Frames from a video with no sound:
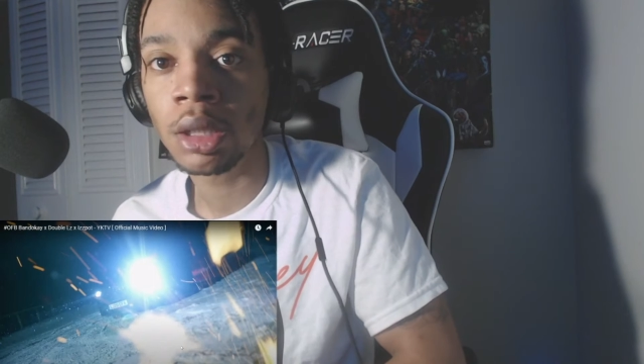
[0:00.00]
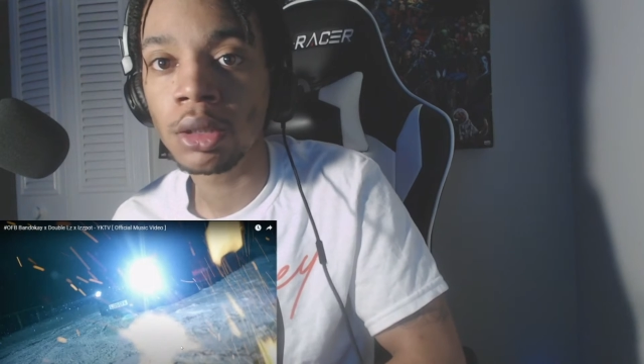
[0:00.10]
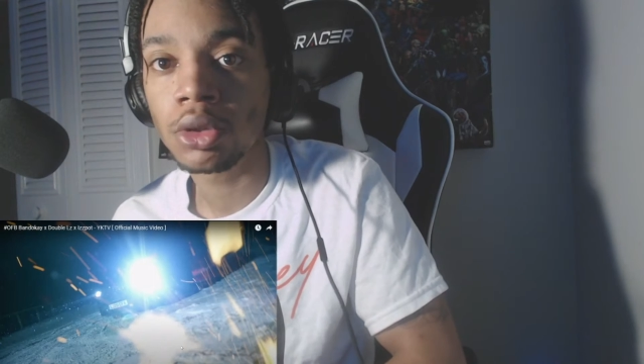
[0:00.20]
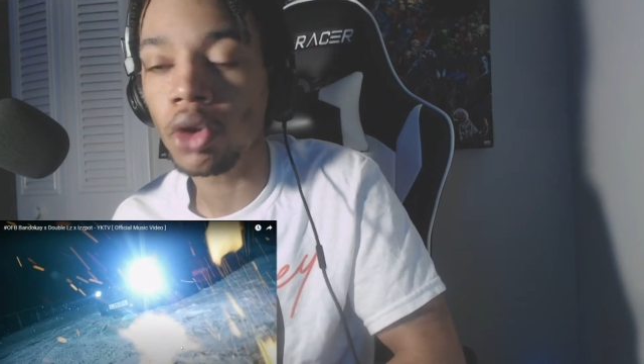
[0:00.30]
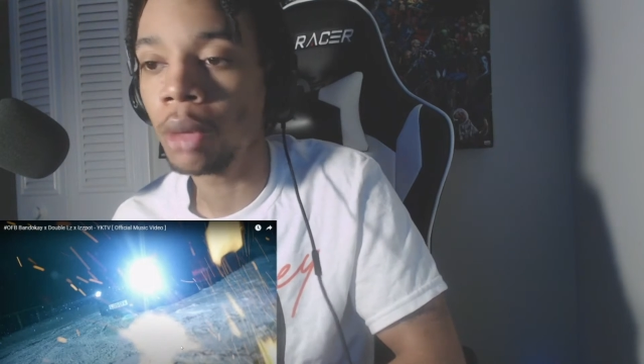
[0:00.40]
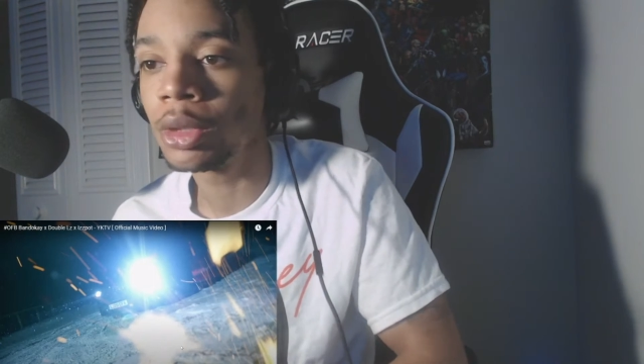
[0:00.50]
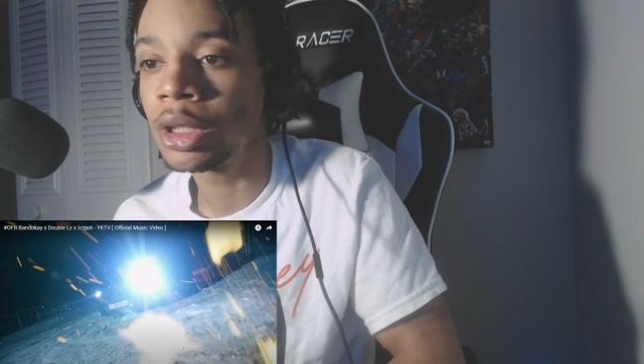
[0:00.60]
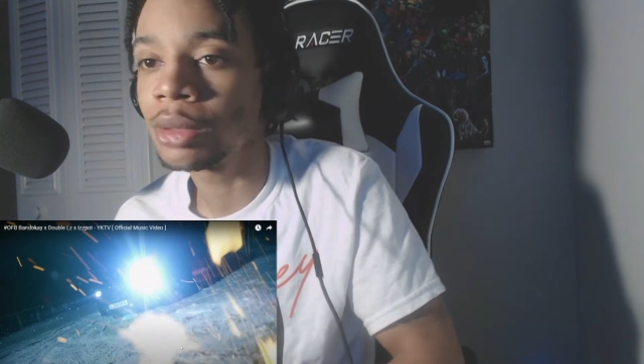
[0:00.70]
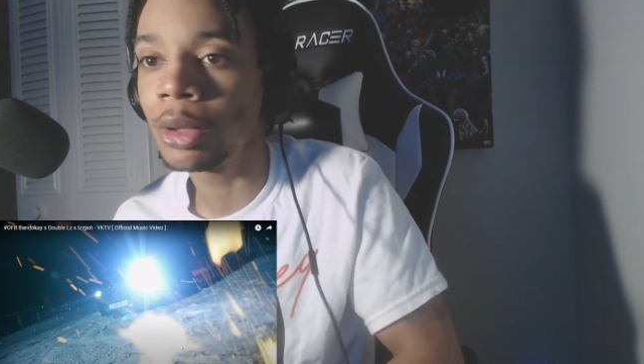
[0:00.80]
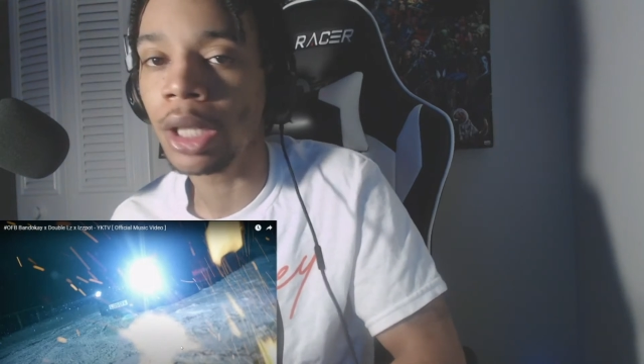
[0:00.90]
So I'm gonna
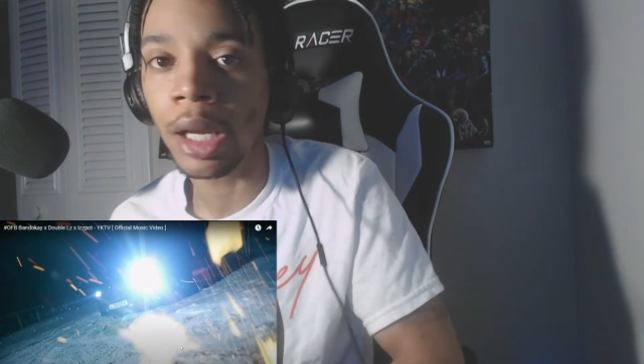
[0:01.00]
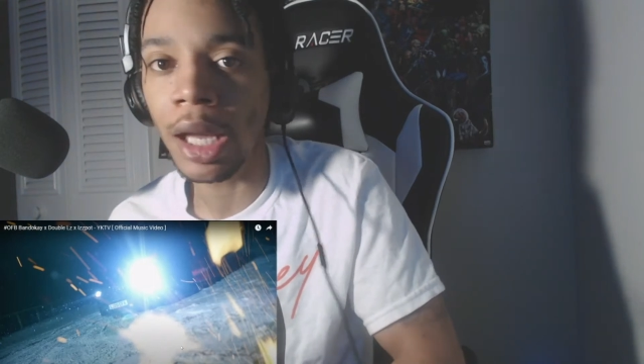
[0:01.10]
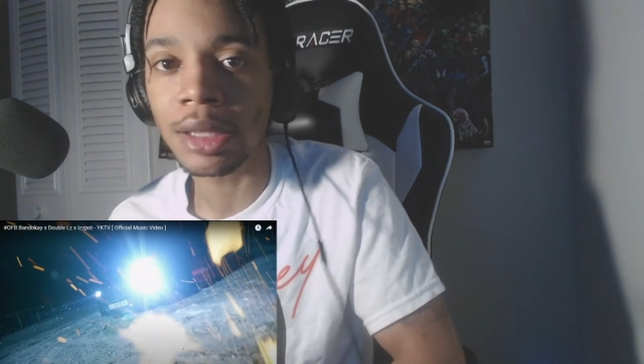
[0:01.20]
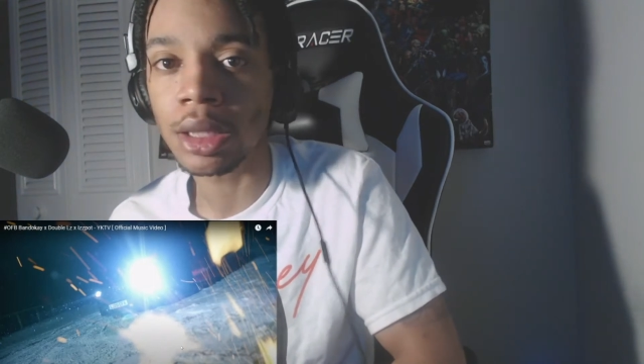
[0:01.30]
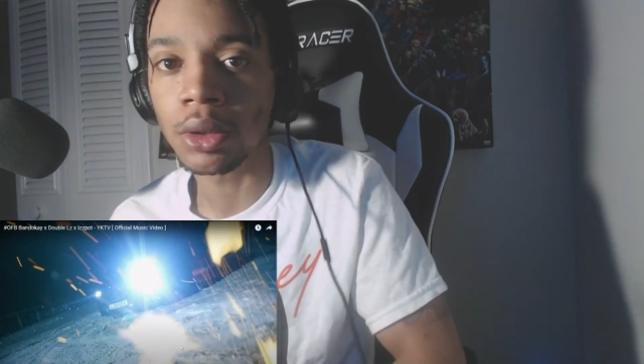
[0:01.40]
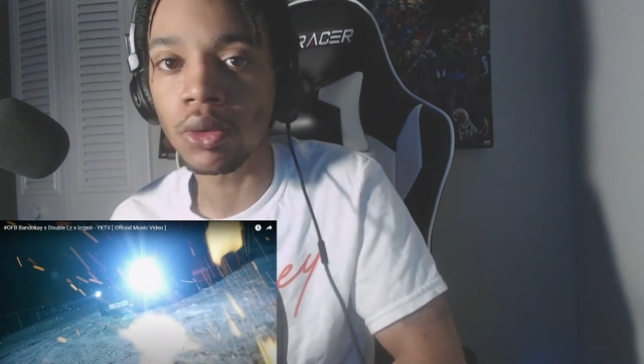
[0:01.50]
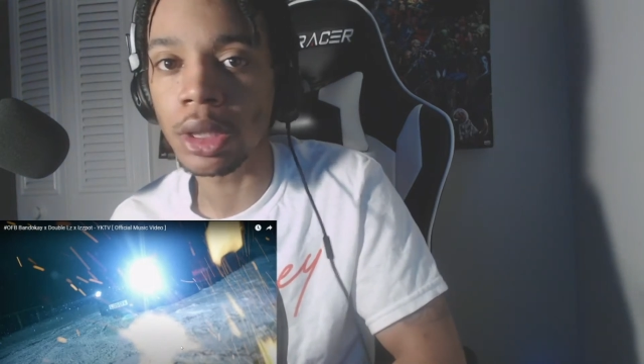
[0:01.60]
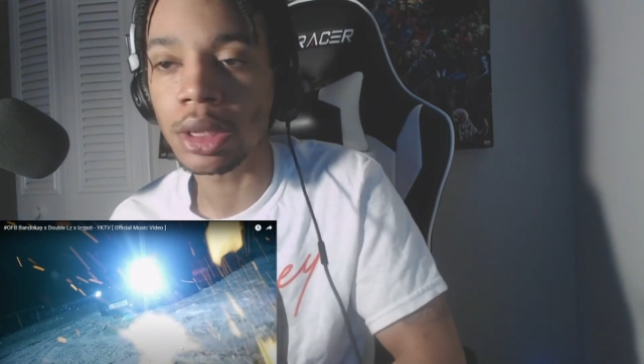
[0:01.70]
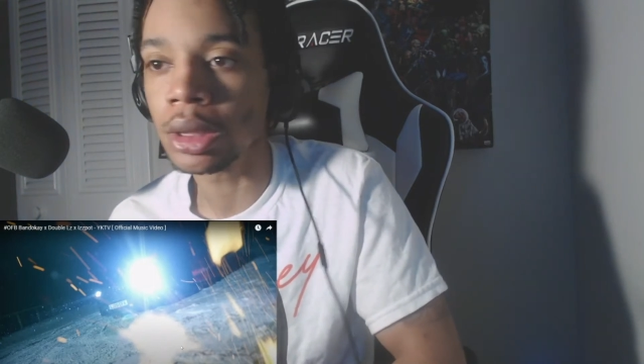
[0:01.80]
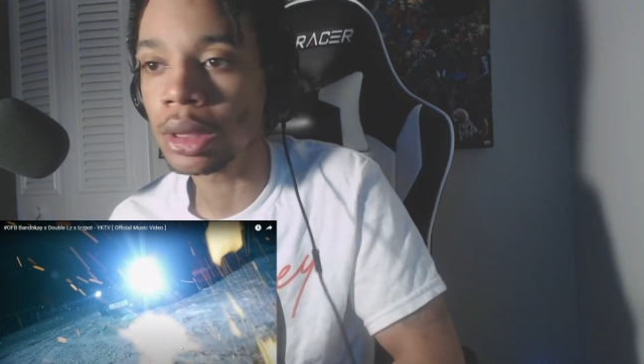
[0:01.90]
just be like asking
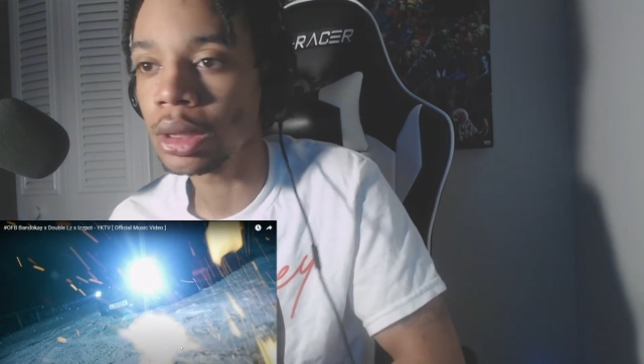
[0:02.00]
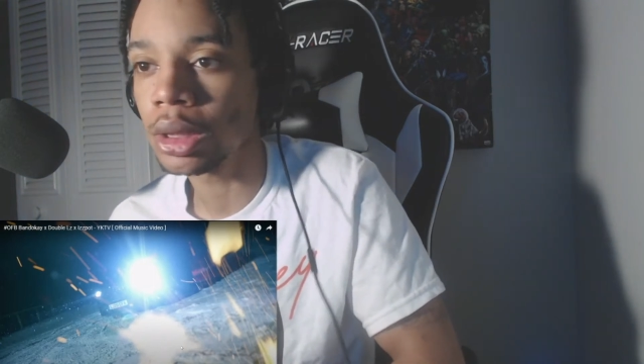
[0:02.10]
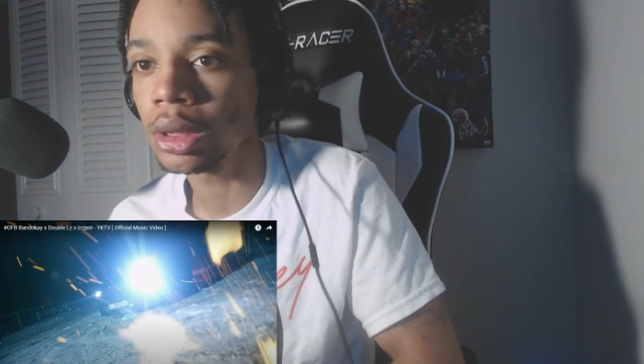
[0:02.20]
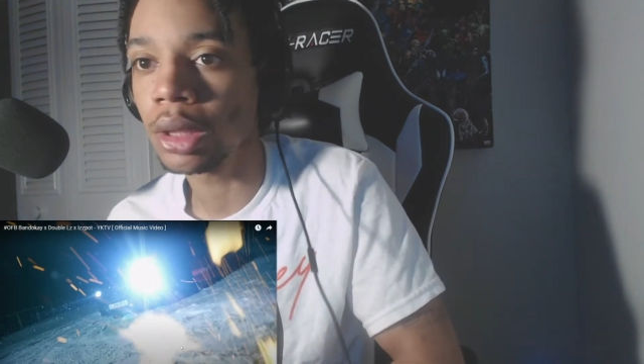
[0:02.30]
questions and shit.